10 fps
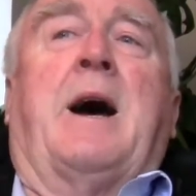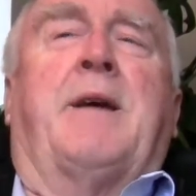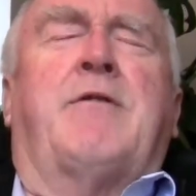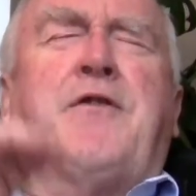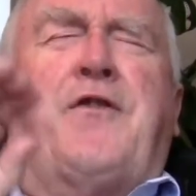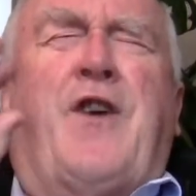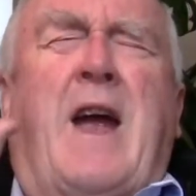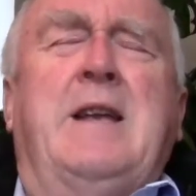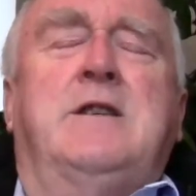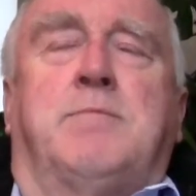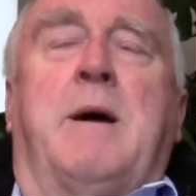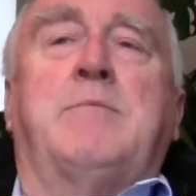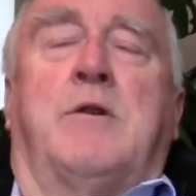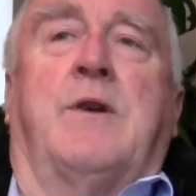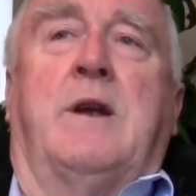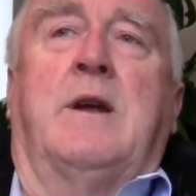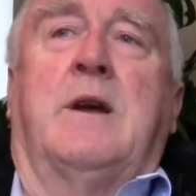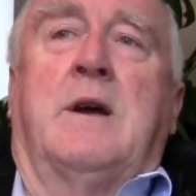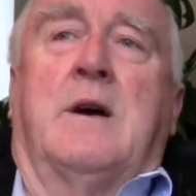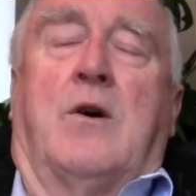and I have a faint memory
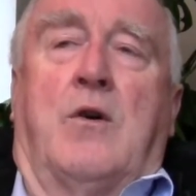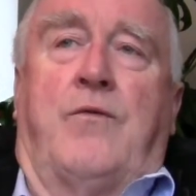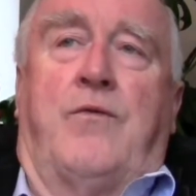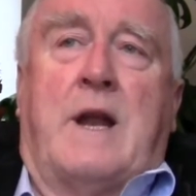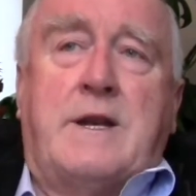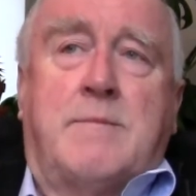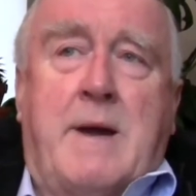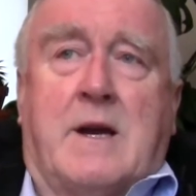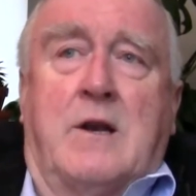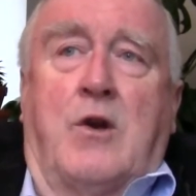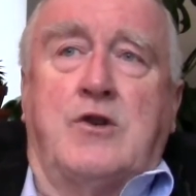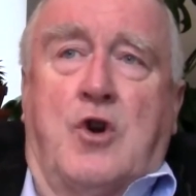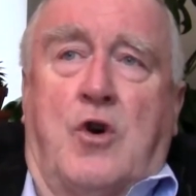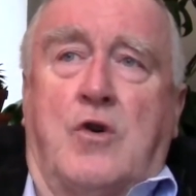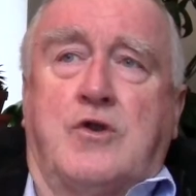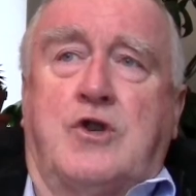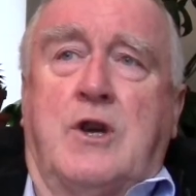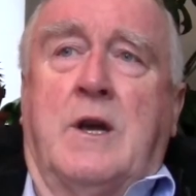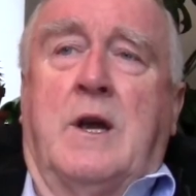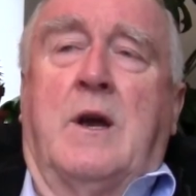of Lady Megan Lloyd George
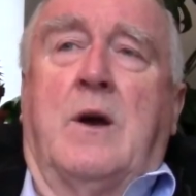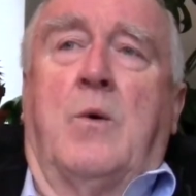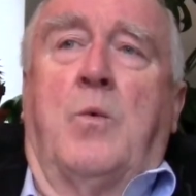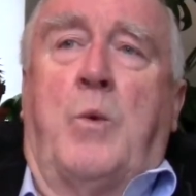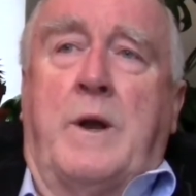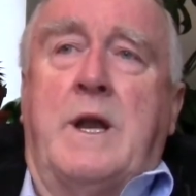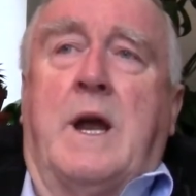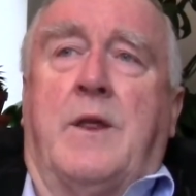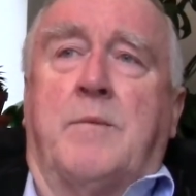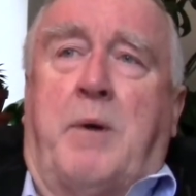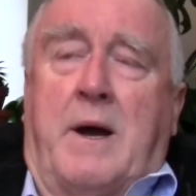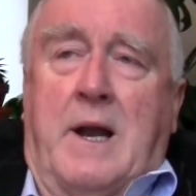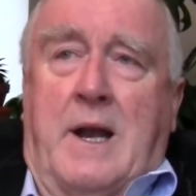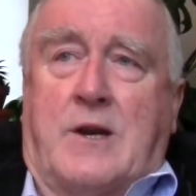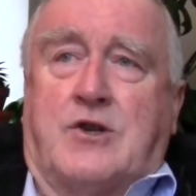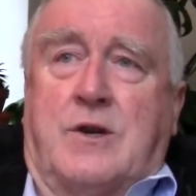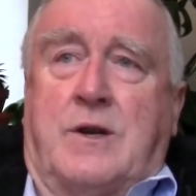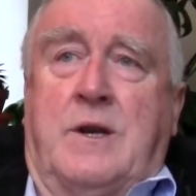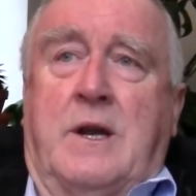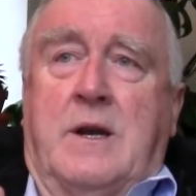winning the
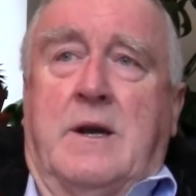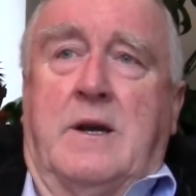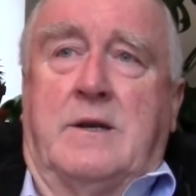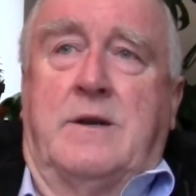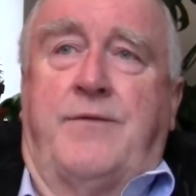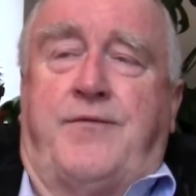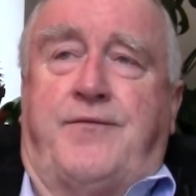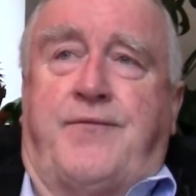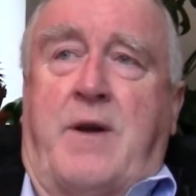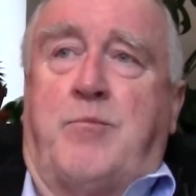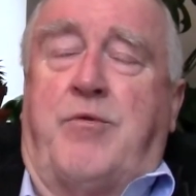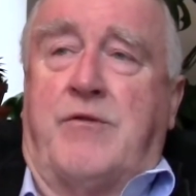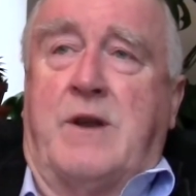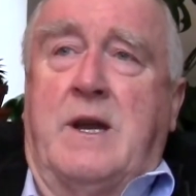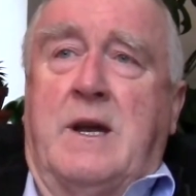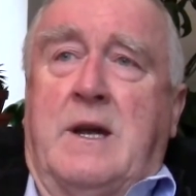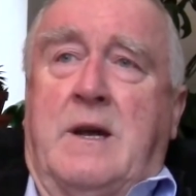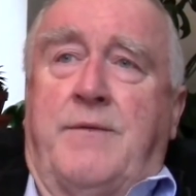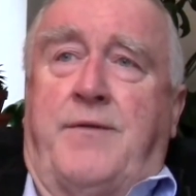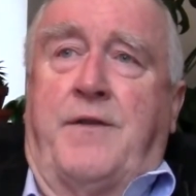by-election in February
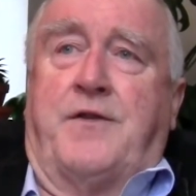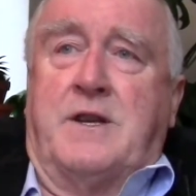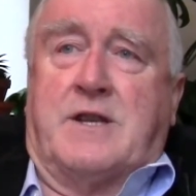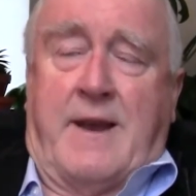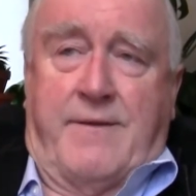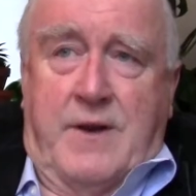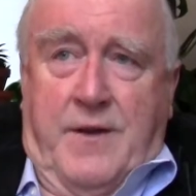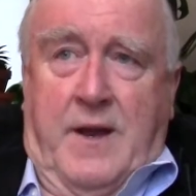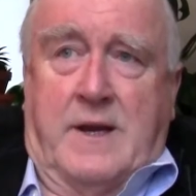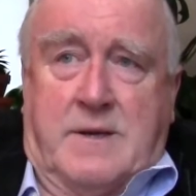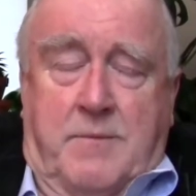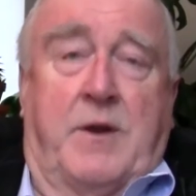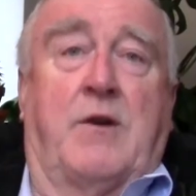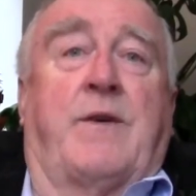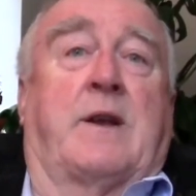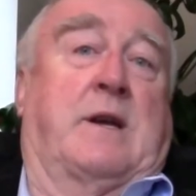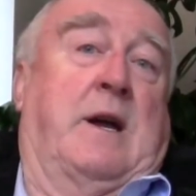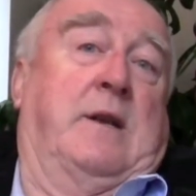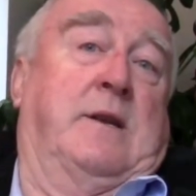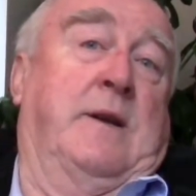fifty-seven, I think, something of that
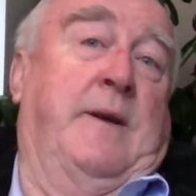kind.